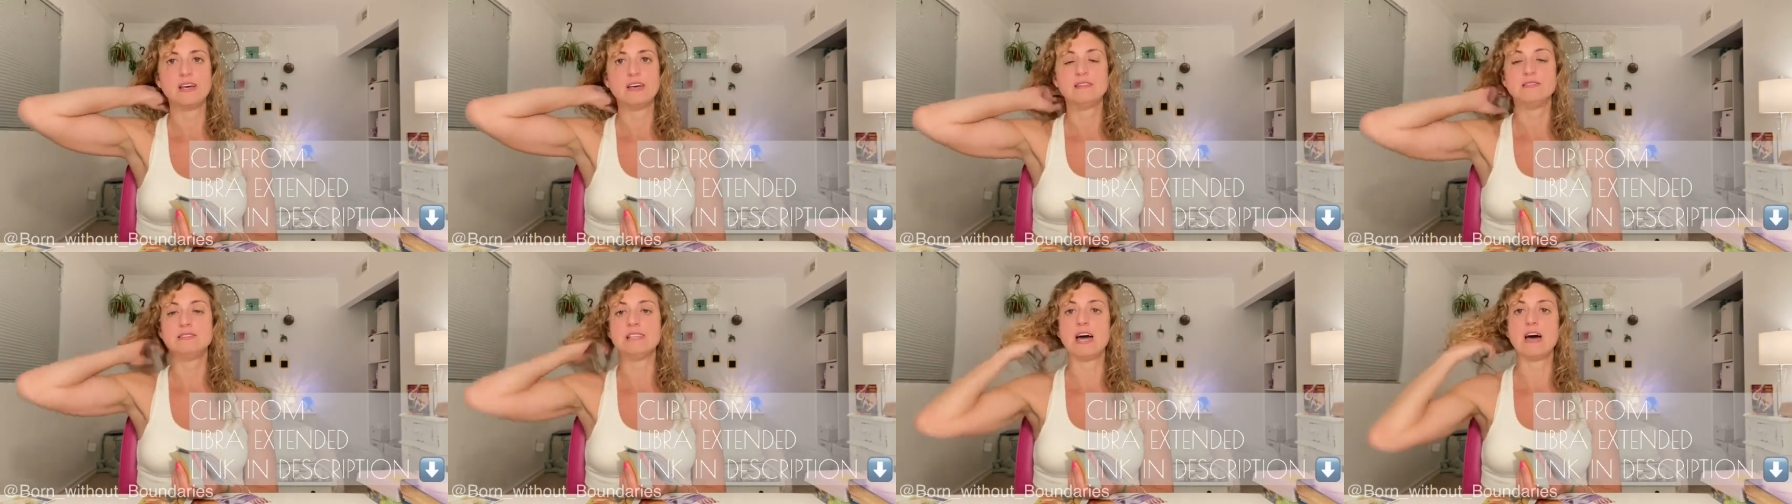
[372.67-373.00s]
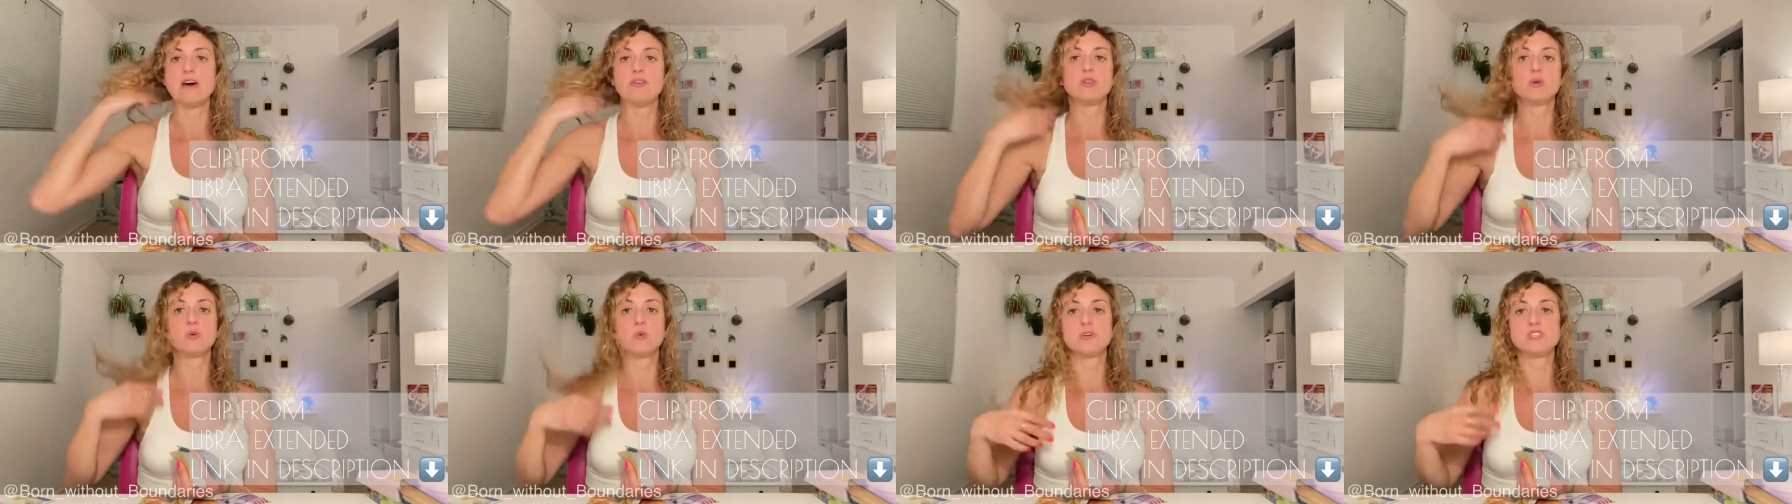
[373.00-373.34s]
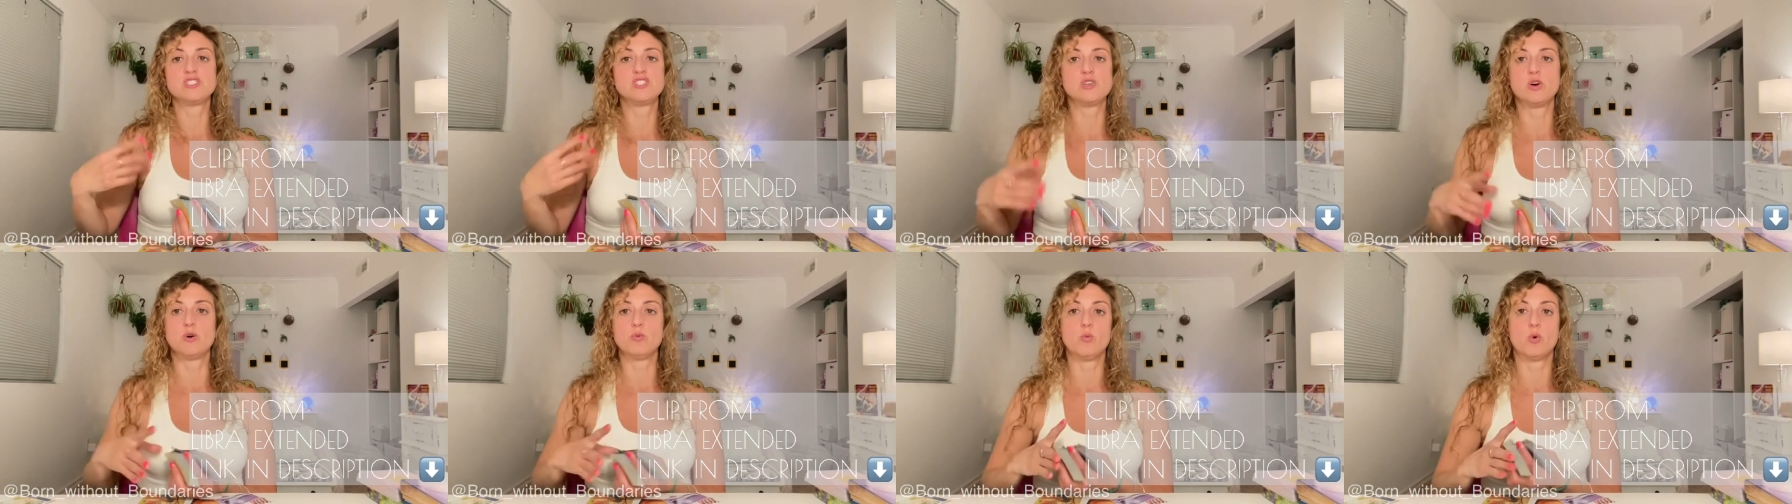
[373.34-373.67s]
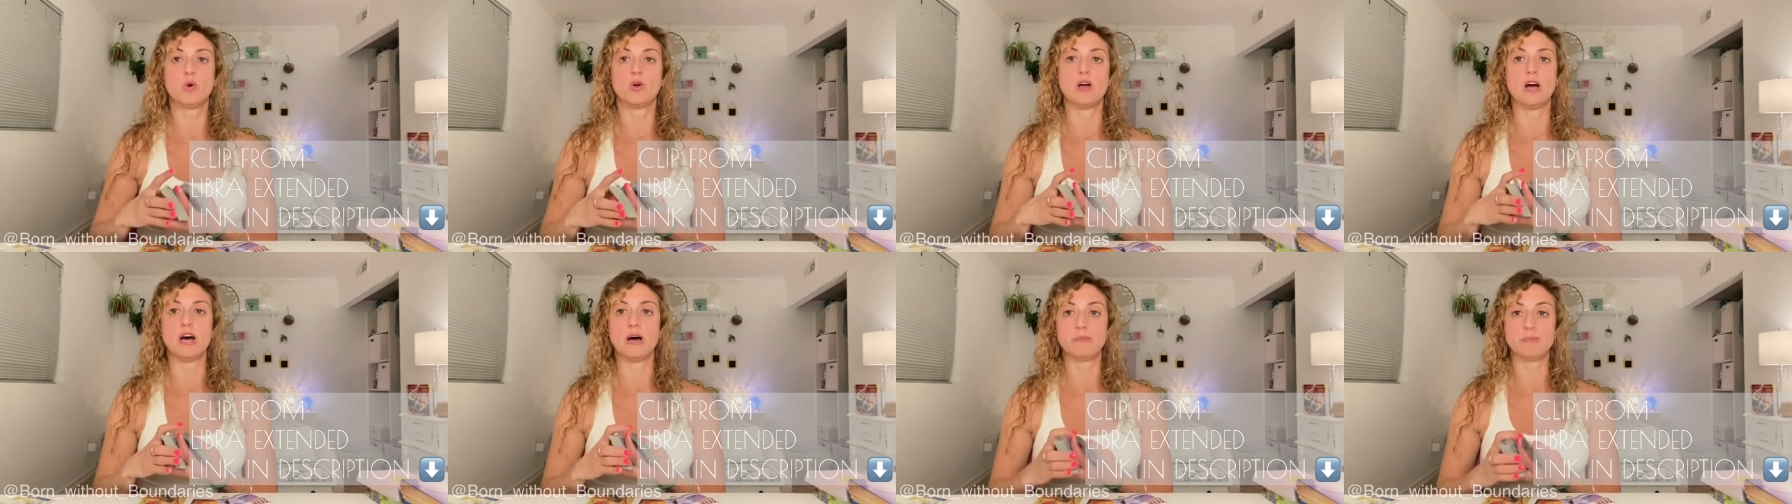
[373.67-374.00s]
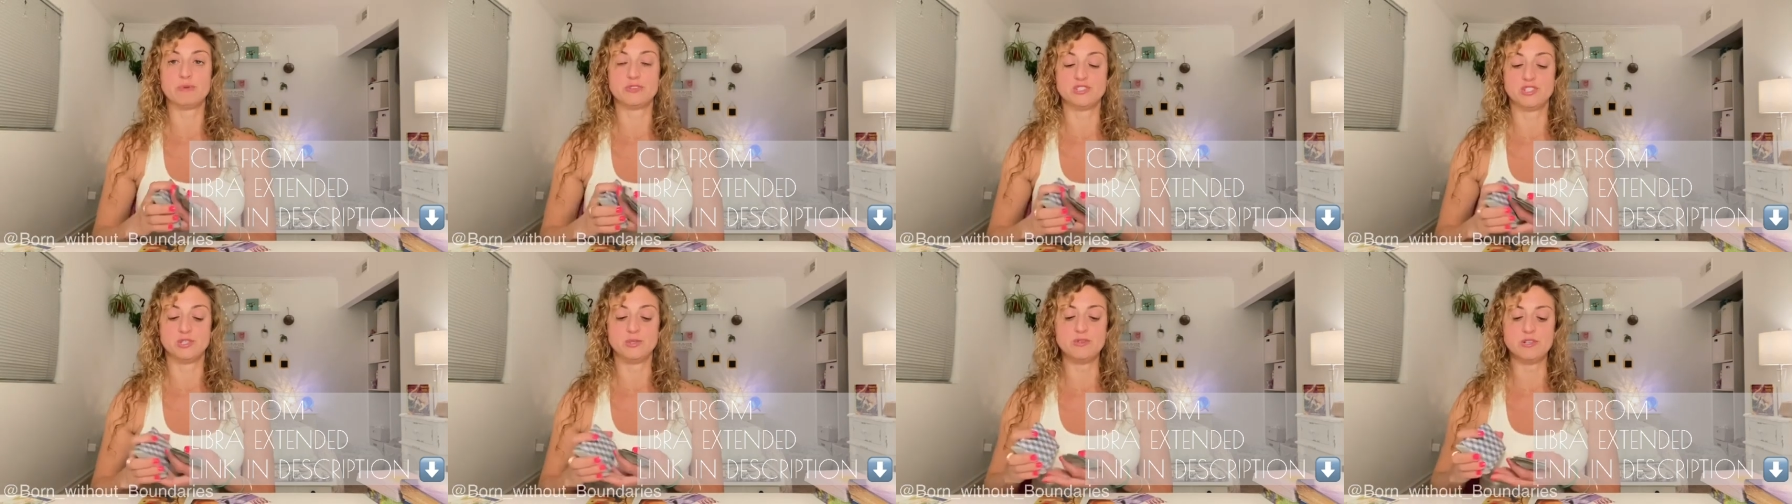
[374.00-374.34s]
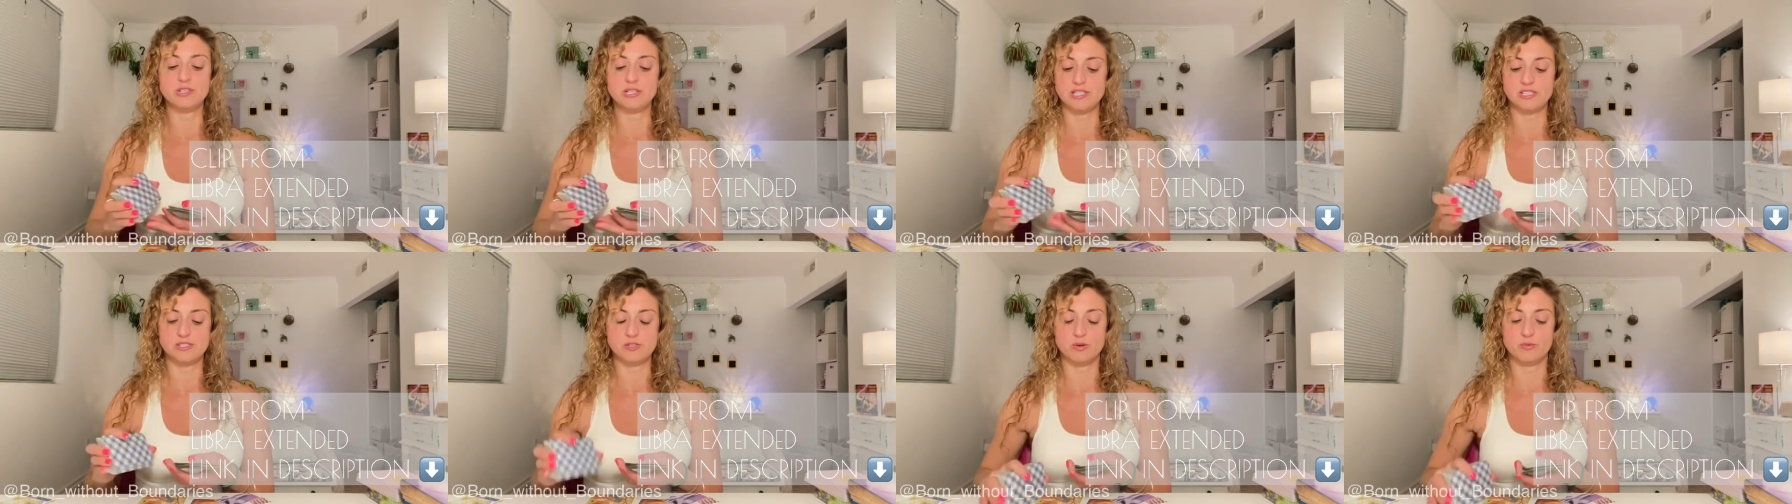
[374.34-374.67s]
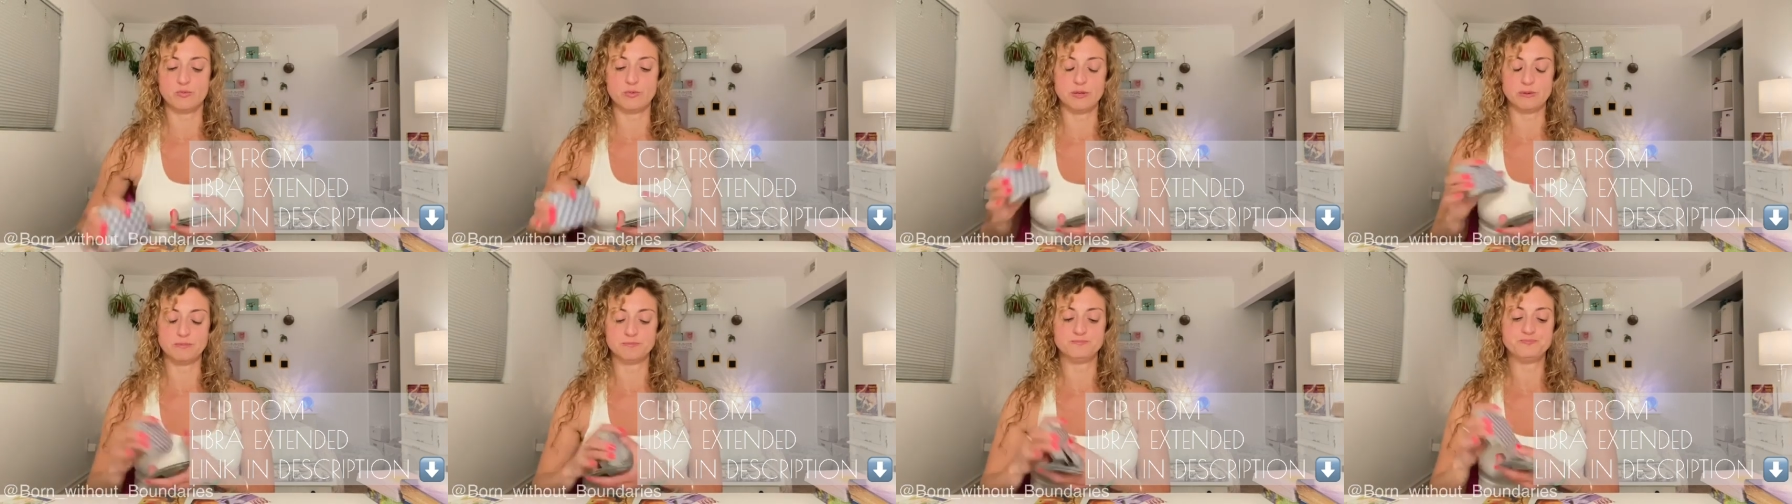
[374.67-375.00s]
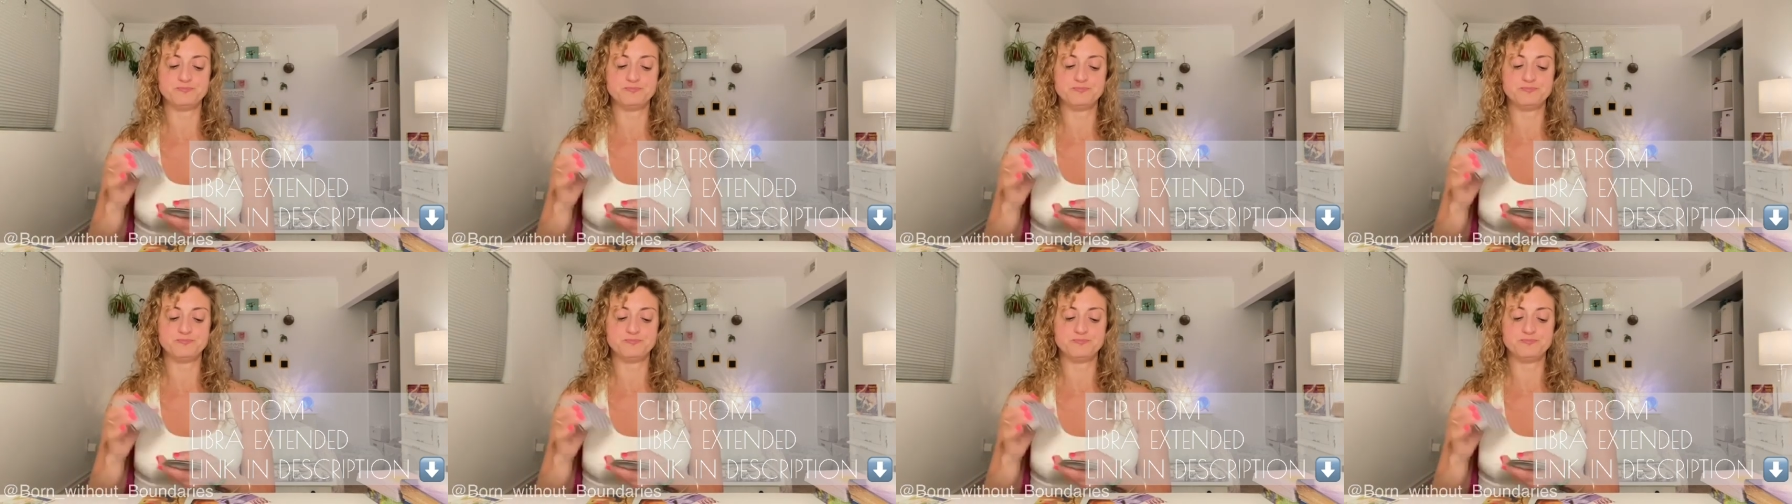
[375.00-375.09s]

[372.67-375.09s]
now there was no more opportunities open,